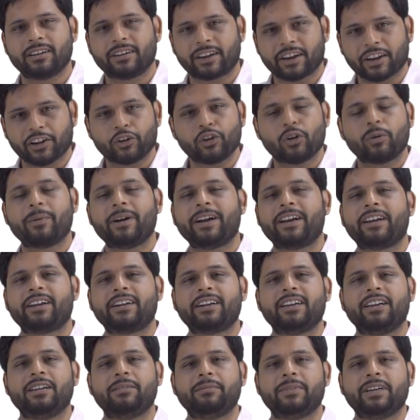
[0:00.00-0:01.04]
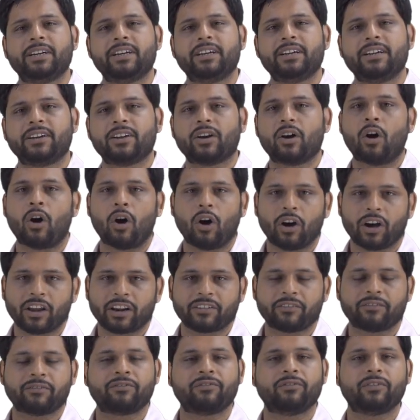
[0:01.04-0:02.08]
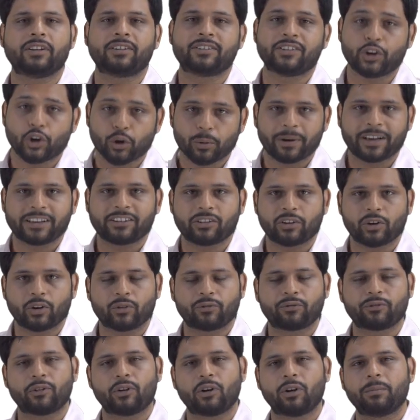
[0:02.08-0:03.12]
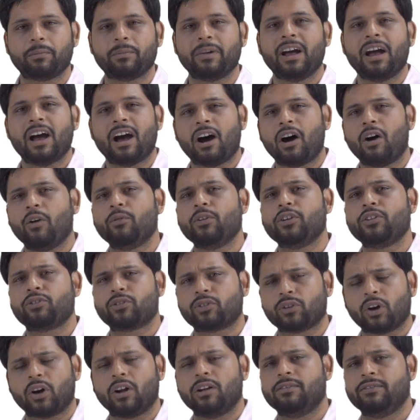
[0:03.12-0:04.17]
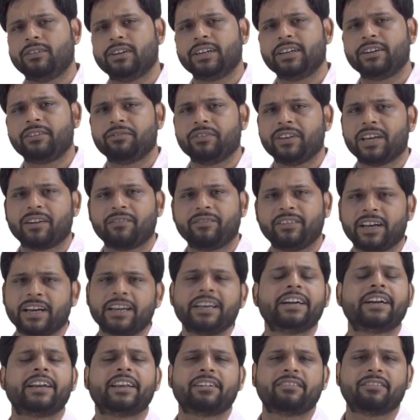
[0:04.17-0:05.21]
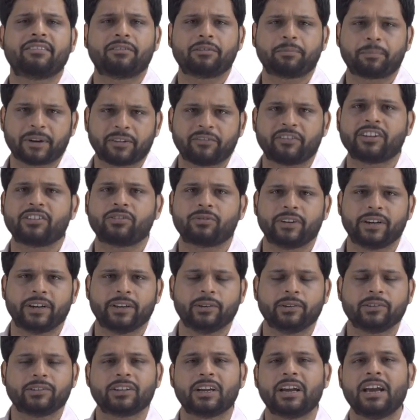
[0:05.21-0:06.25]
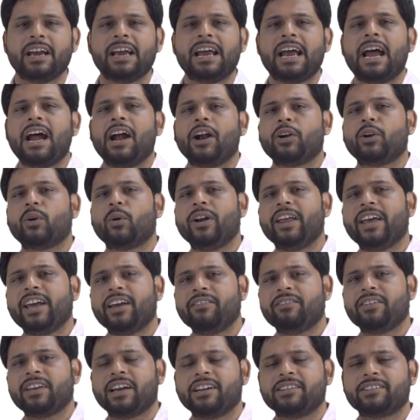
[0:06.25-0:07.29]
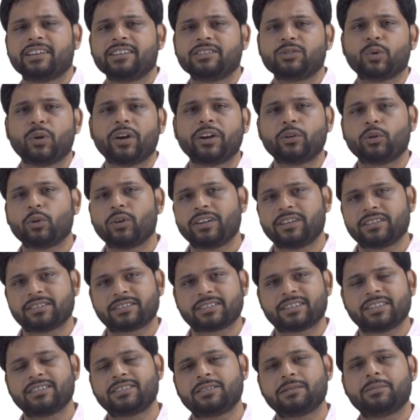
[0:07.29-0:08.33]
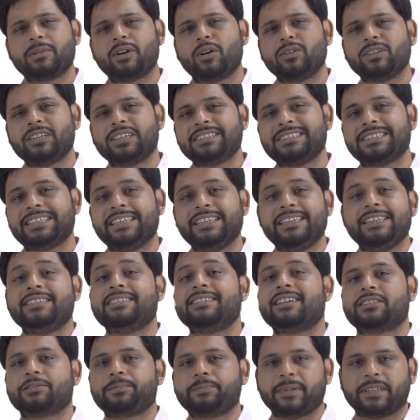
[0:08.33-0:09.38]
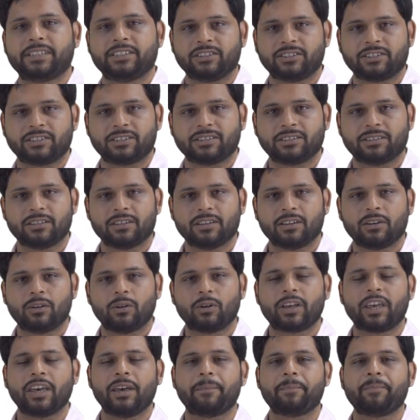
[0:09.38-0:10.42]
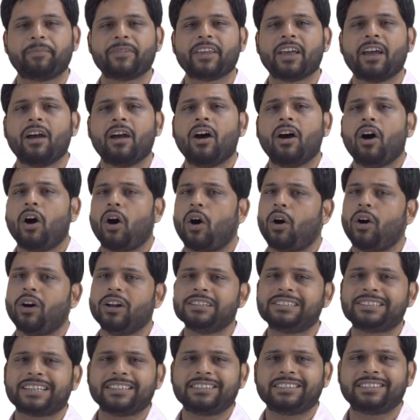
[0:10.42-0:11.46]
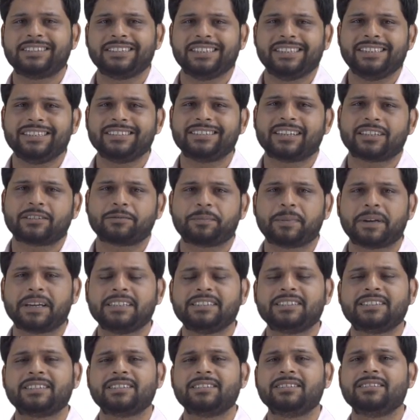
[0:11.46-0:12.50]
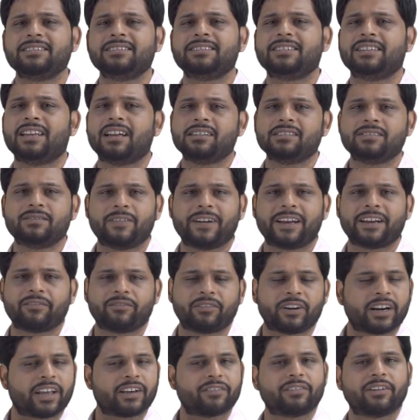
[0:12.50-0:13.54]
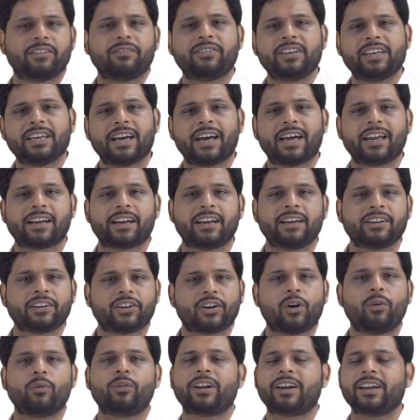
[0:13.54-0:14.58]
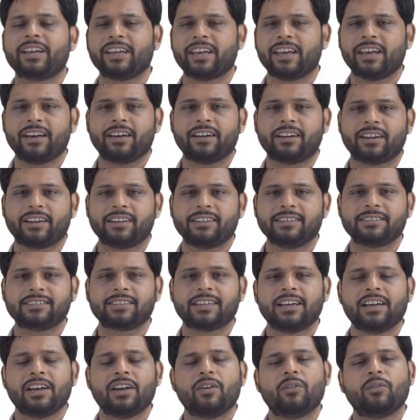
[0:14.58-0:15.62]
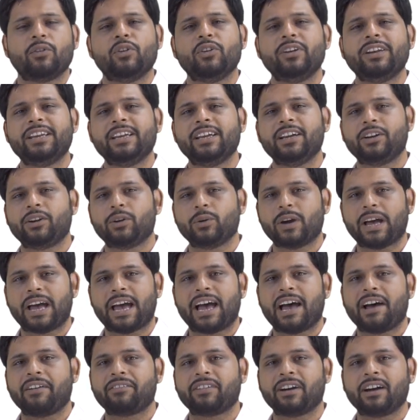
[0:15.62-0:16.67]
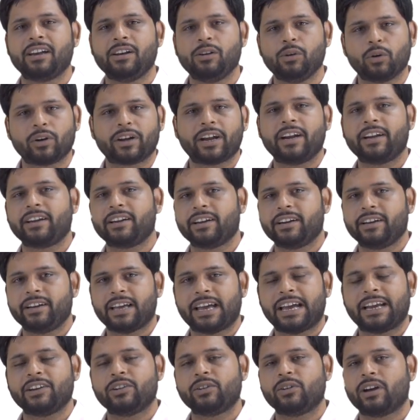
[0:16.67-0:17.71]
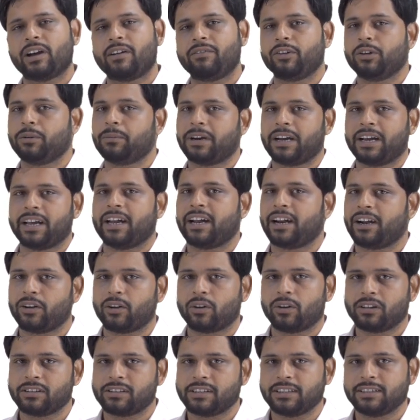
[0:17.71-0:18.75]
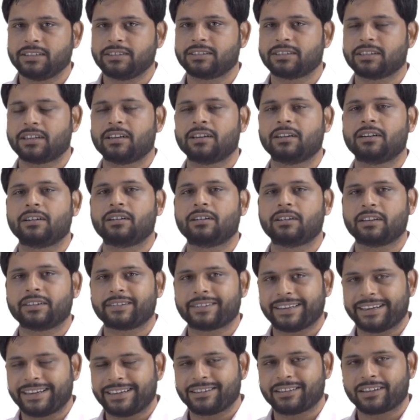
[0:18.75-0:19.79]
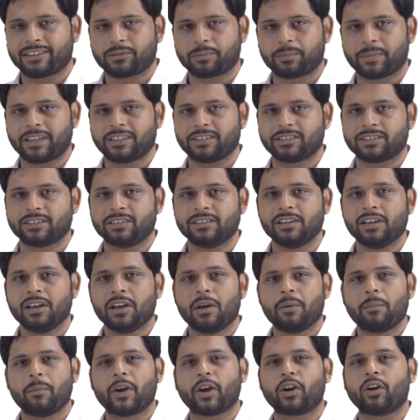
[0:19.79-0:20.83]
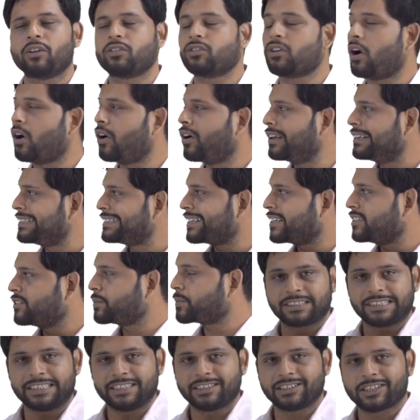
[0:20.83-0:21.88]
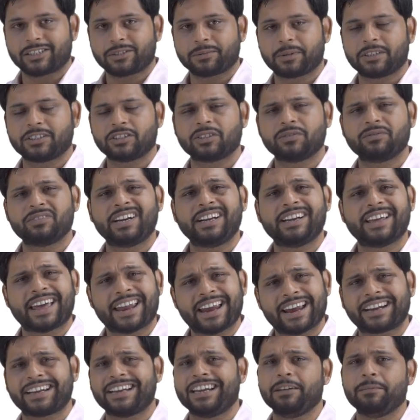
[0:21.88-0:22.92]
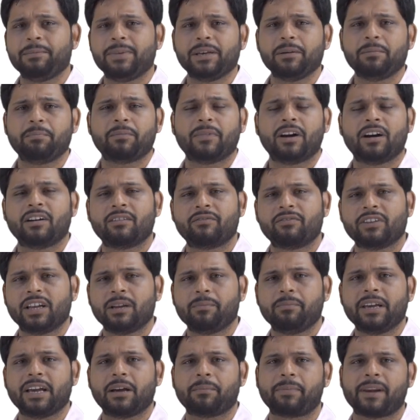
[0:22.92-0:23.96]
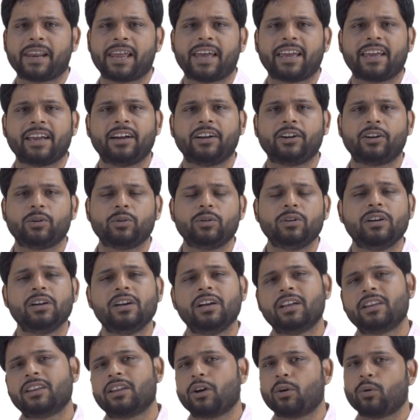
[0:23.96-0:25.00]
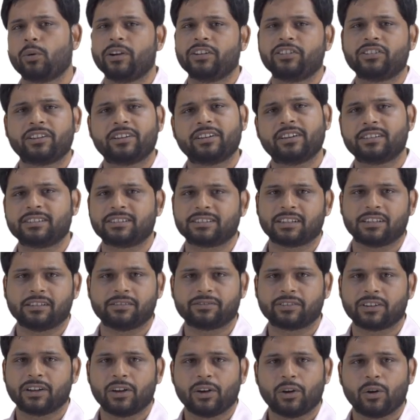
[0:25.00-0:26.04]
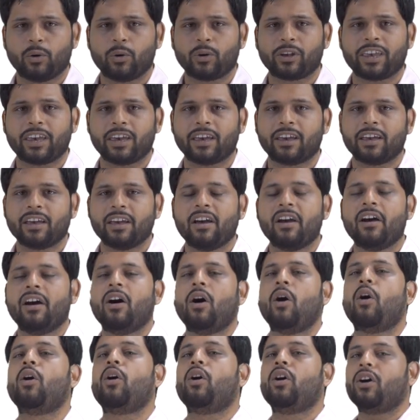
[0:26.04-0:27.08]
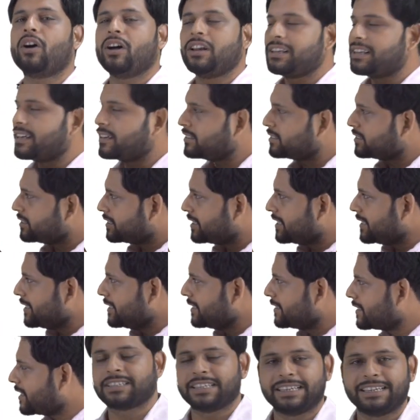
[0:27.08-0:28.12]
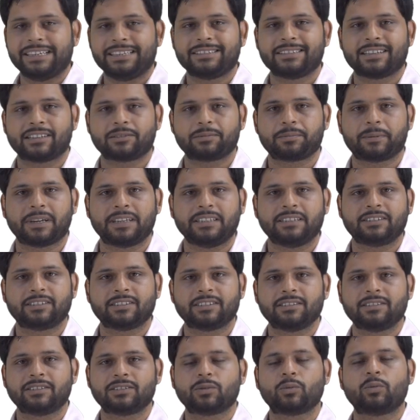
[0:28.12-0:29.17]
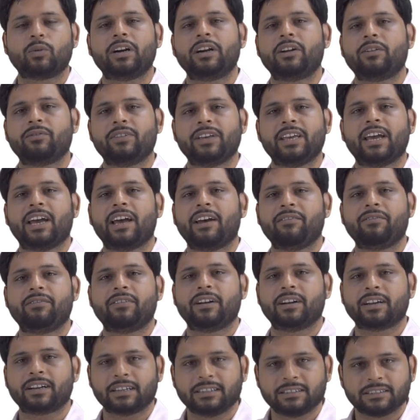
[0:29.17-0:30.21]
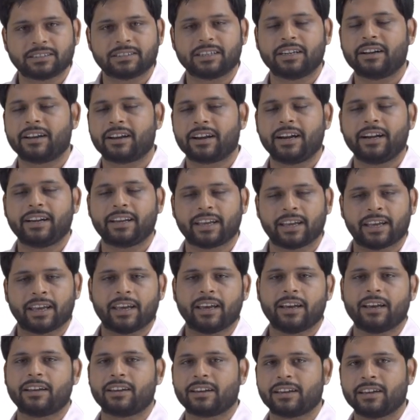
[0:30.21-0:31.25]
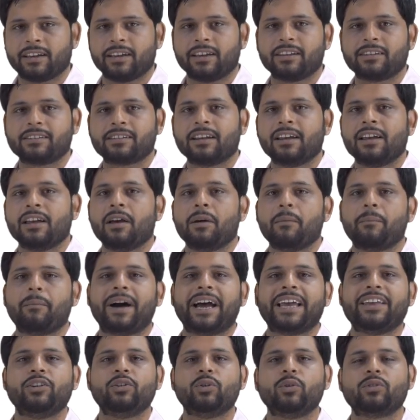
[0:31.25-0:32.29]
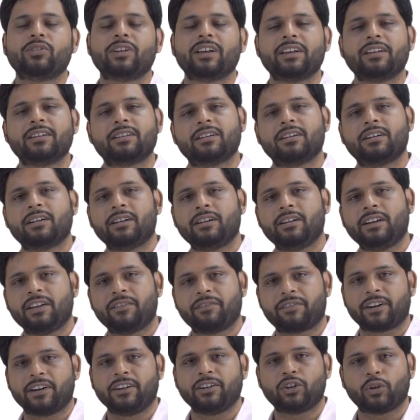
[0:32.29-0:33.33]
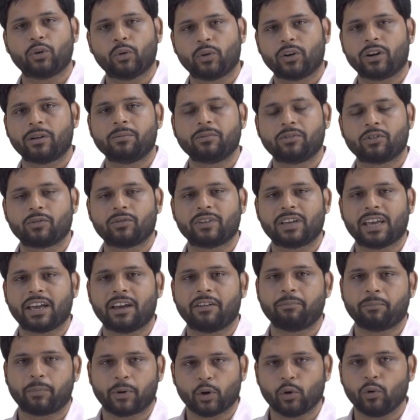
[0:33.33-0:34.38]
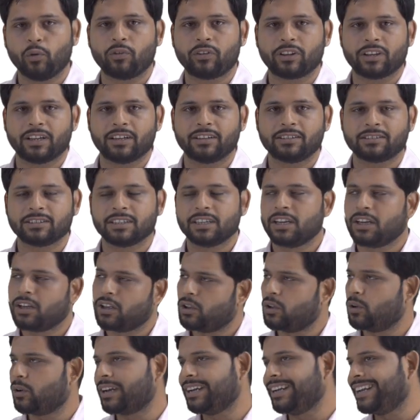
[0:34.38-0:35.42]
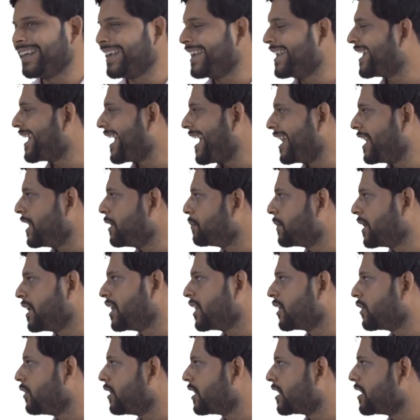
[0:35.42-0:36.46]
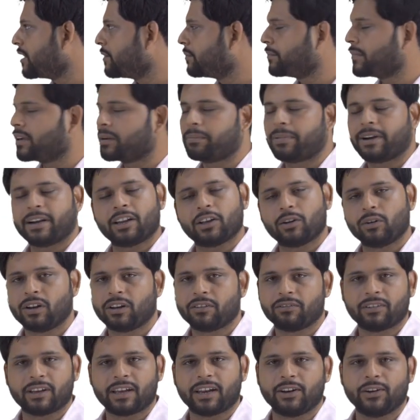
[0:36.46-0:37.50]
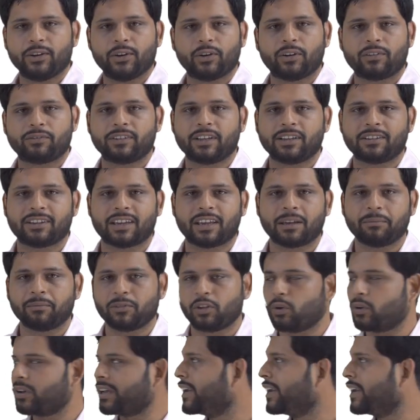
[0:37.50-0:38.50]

trigonometric limit or 0 by 0 form, how we solve it, we have done it in our previous videos. Today we are just going to discuss about the series expansion. Okay, all such series expansion, whatever we are encountering here is, you need to have a look at it and you have to by heart all these series expansion, because all such series expansion will directly be will be applying into the question itself. Okay, all these series expansions, what we have considered here is, by using different theorems we have proved this. You can take any particular number, particular value of the same, you